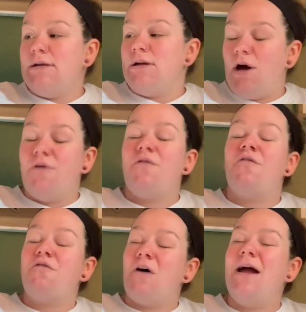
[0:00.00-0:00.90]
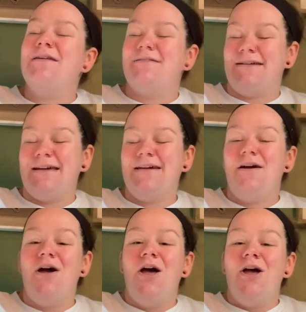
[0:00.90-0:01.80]
of finally
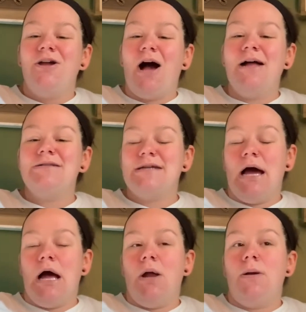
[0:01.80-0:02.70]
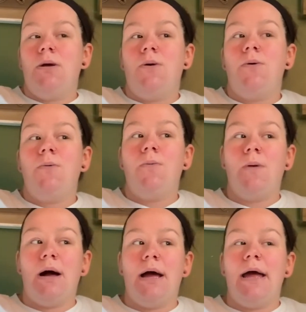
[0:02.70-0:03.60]
gotten down
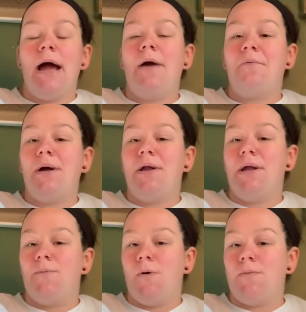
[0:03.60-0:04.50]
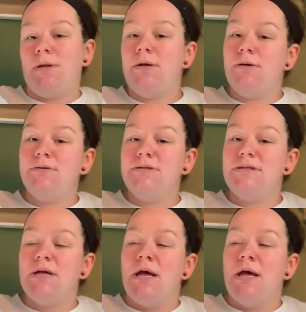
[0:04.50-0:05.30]
what I will and won't use.